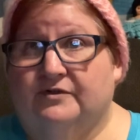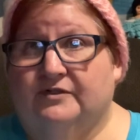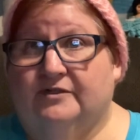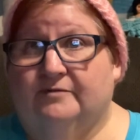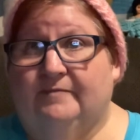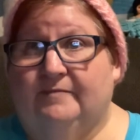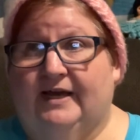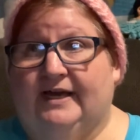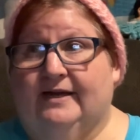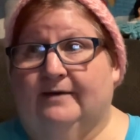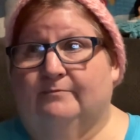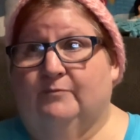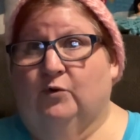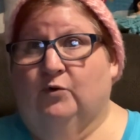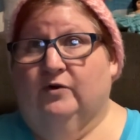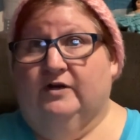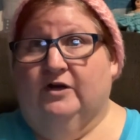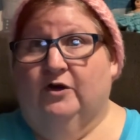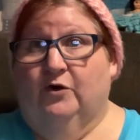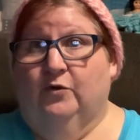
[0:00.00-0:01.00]
to make a more
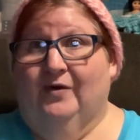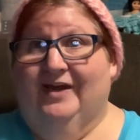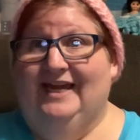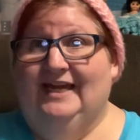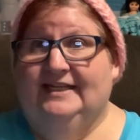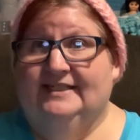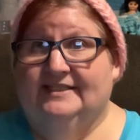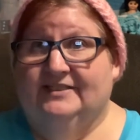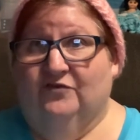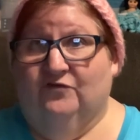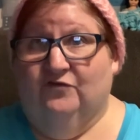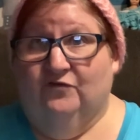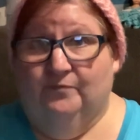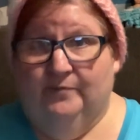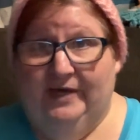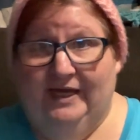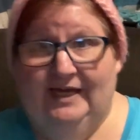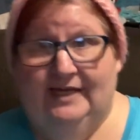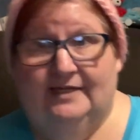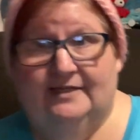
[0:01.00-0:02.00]
cohesive
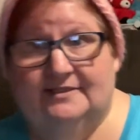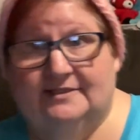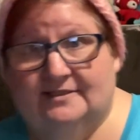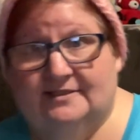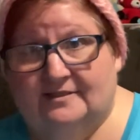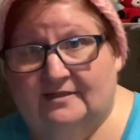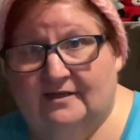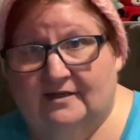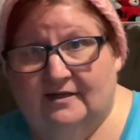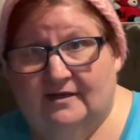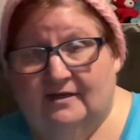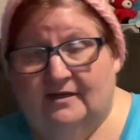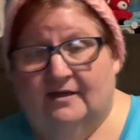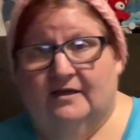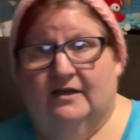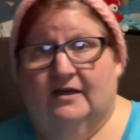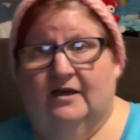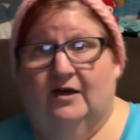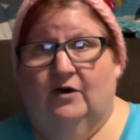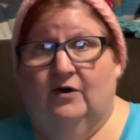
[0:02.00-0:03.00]
piece,
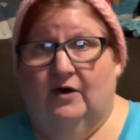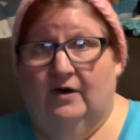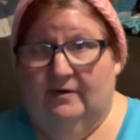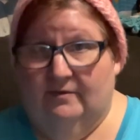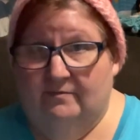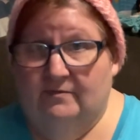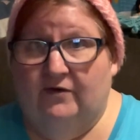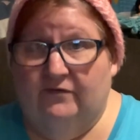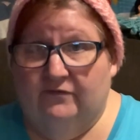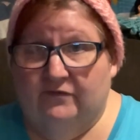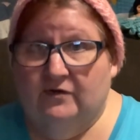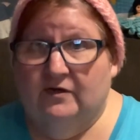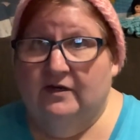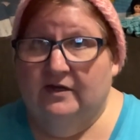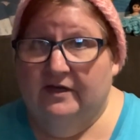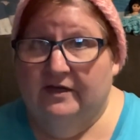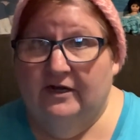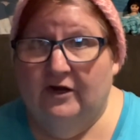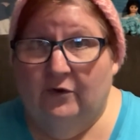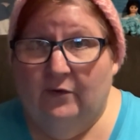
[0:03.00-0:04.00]

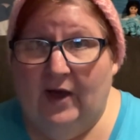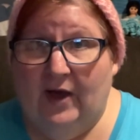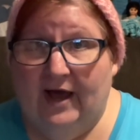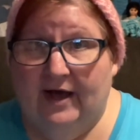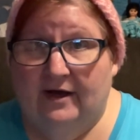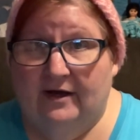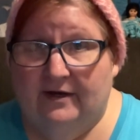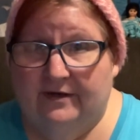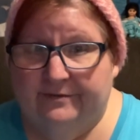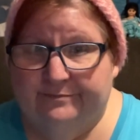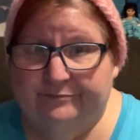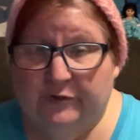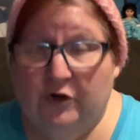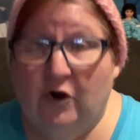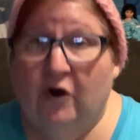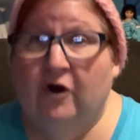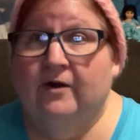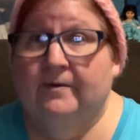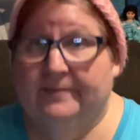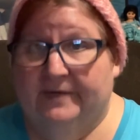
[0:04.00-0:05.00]

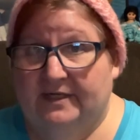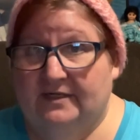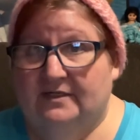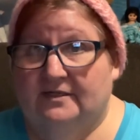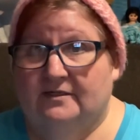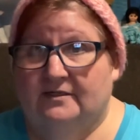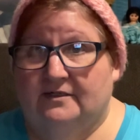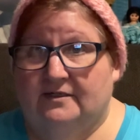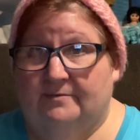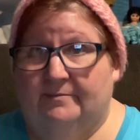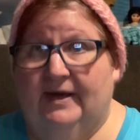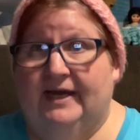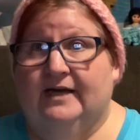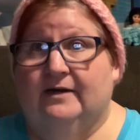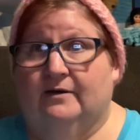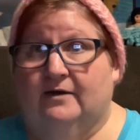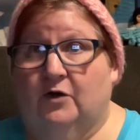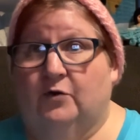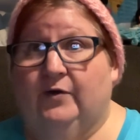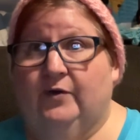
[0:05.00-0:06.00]
garment, to make a
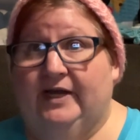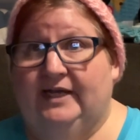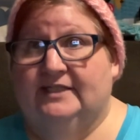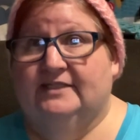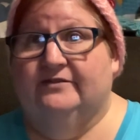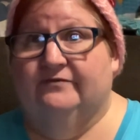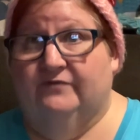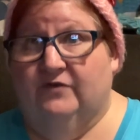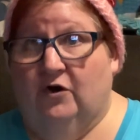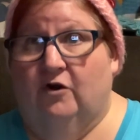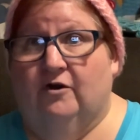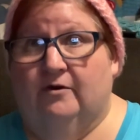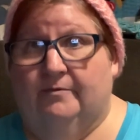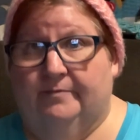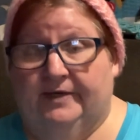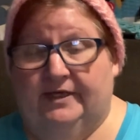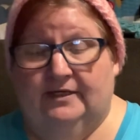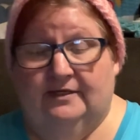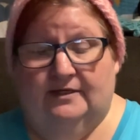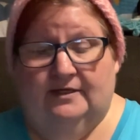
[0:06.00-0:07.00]
cohesive
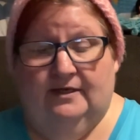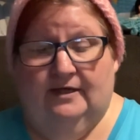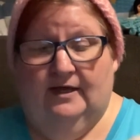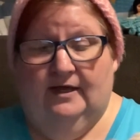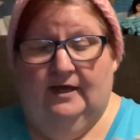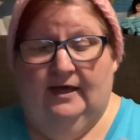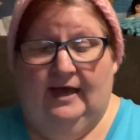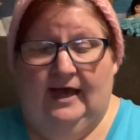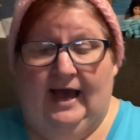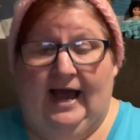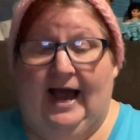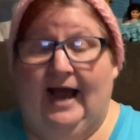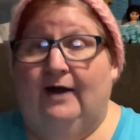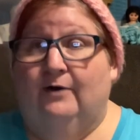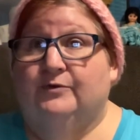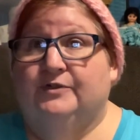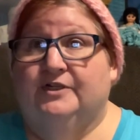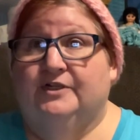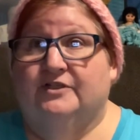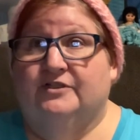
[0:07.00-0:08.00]
garment, I
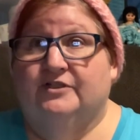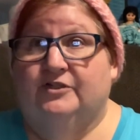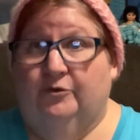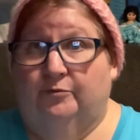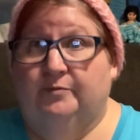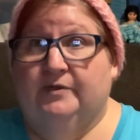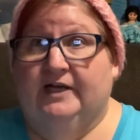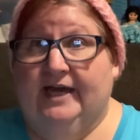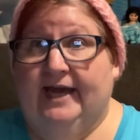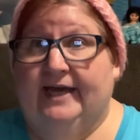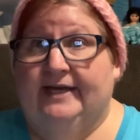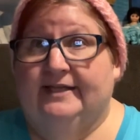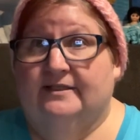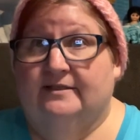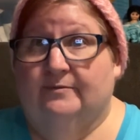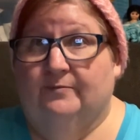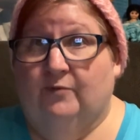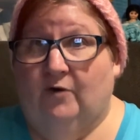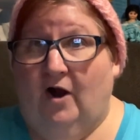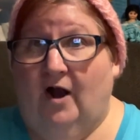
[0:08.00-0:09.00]
would just duplicate the
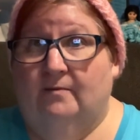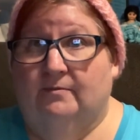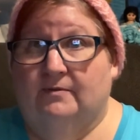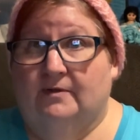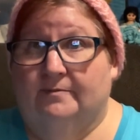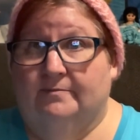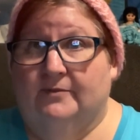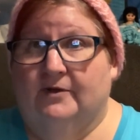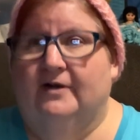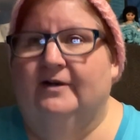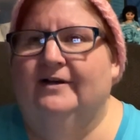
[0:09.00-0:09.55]
problem.